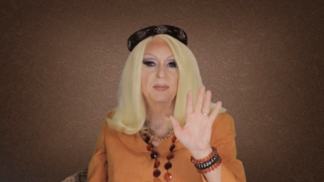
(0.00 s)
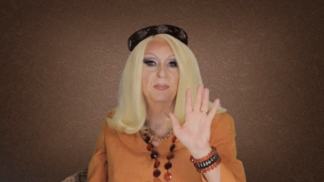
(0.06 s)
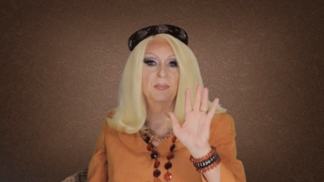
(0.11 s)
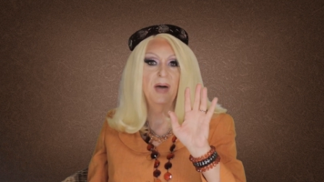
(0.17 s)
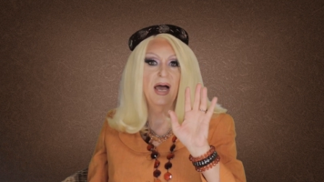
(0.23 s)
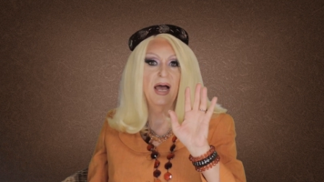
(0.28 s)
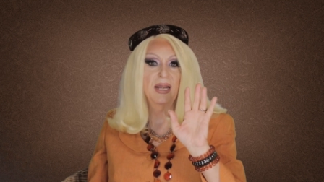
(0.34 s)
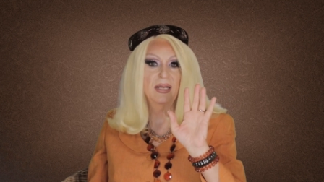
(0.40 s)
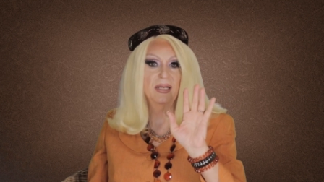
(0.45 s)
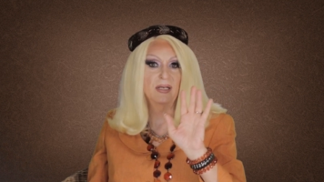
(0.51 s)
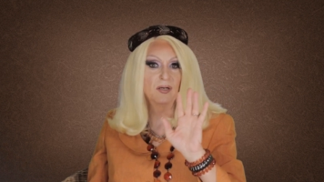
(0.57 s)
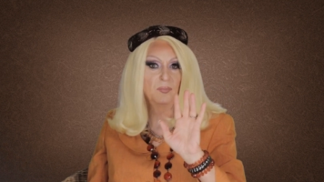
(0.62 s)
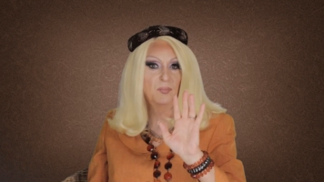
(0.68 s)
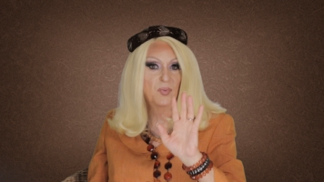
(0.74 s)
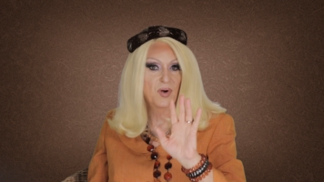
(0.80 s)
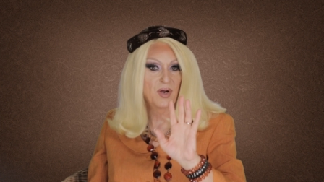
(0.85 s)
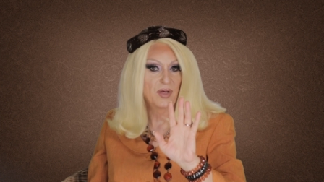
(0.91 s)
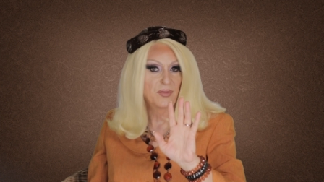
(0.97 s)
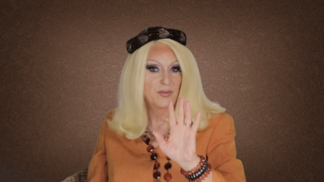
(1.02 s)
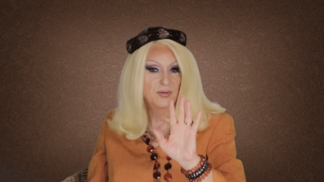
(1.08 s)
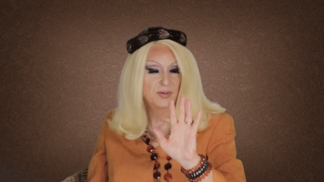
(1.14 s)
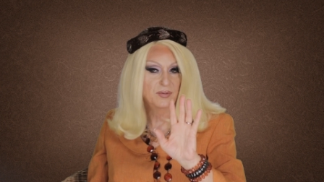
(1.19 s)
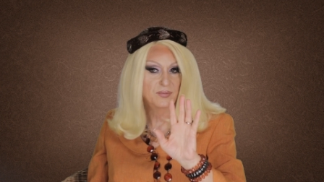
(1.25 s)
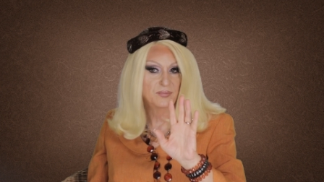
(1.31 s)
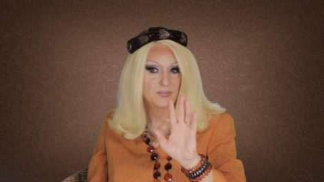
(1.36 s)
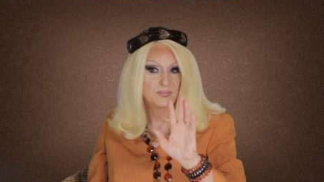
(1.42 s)
my little
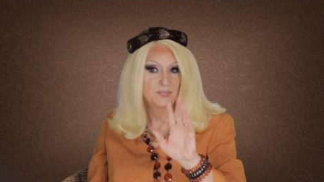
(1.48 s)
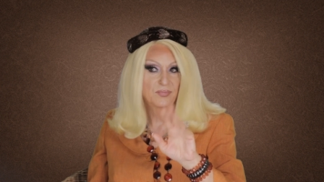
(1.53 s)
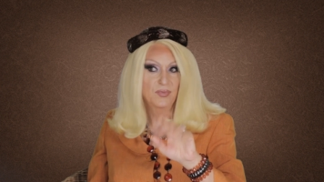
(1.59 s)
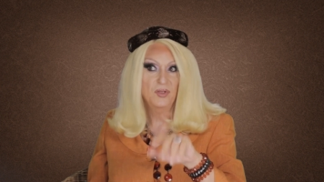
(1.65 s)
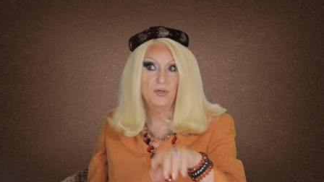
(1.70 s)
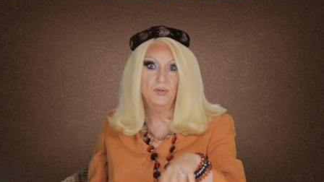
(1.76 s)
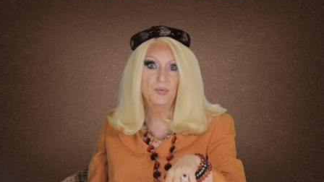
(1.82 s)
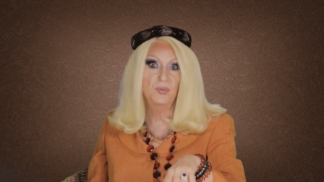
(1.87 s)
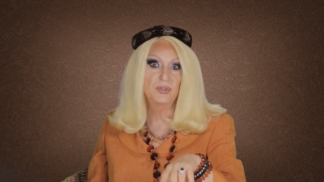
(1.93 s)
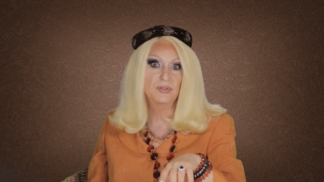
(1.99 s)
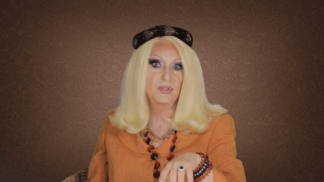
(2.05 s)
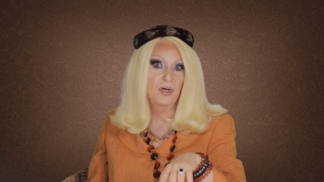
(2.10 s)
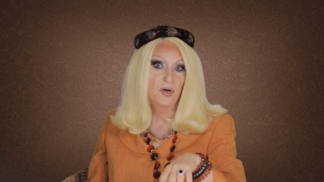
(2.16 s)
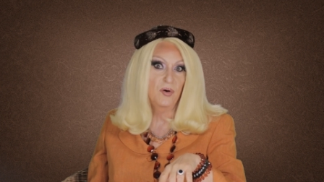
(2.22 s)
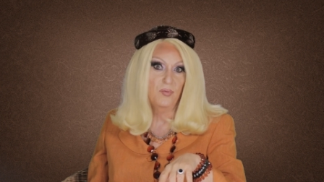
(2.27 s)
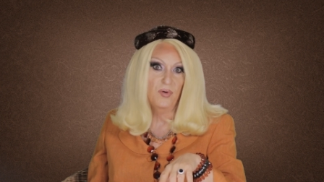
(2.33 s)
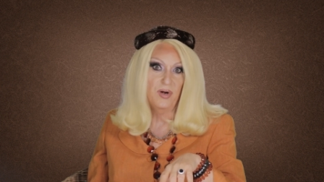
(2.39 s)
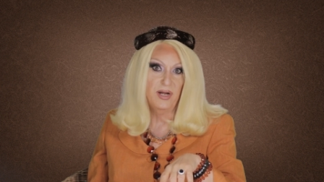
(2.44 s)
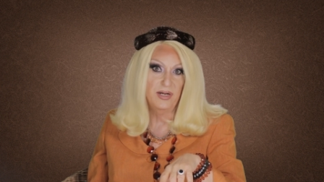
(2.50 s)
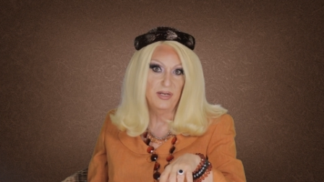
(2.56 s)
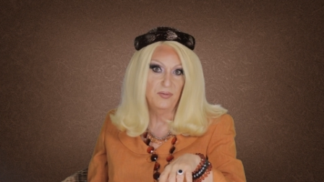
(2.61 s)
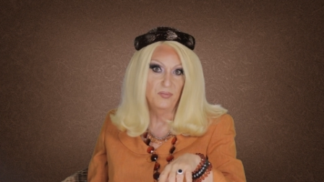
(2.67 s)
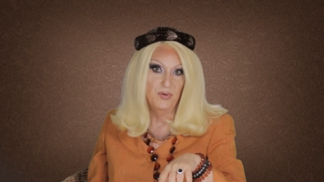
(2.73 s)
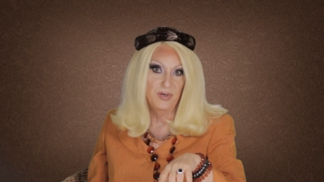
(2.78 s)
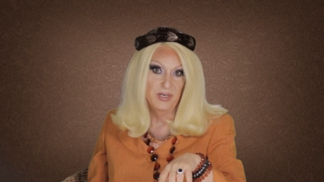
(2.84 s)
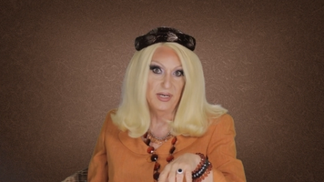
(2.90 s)
brother, who was
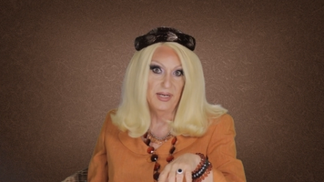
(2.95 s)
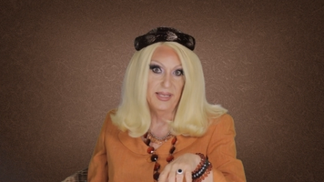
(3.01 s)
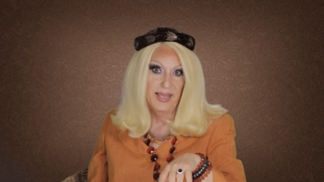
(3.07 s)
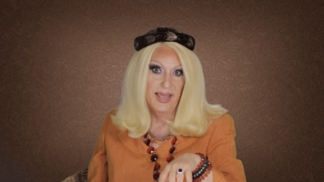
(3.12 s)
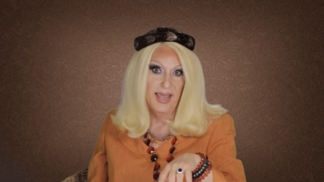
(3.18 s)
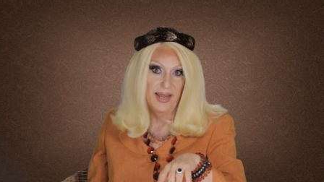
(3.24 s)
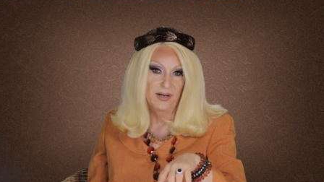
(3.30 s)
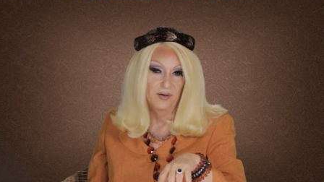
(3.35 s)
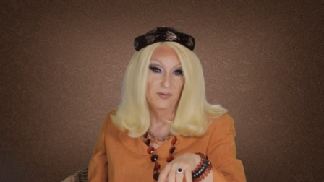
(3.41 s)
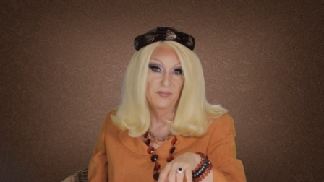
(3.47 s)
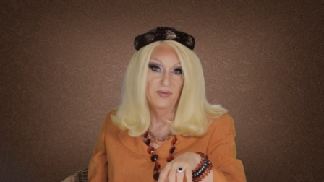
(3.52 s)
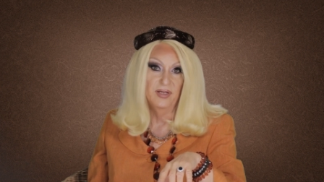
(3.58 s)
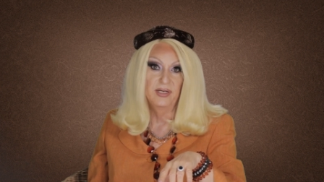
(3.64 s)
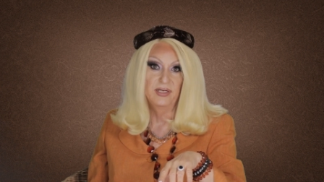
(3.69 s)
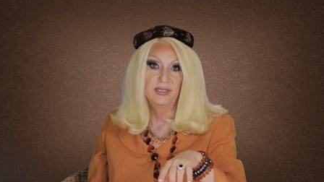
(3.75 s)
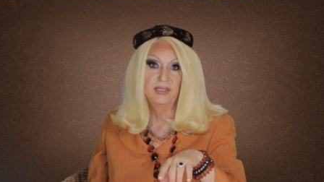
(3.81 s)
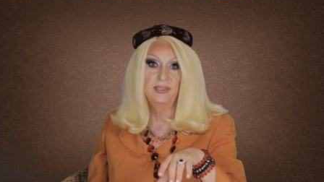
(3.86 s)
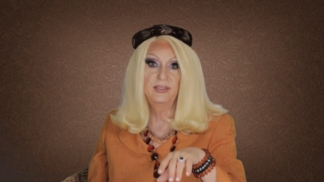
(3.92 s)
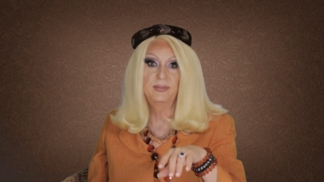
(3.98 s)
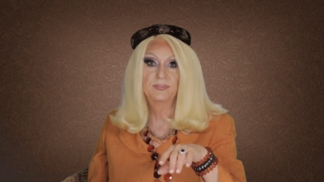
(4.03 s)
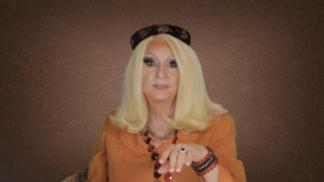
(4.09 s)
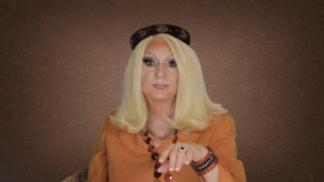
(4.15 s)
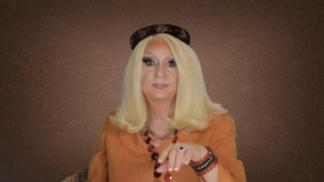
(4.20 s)
already really aggravated,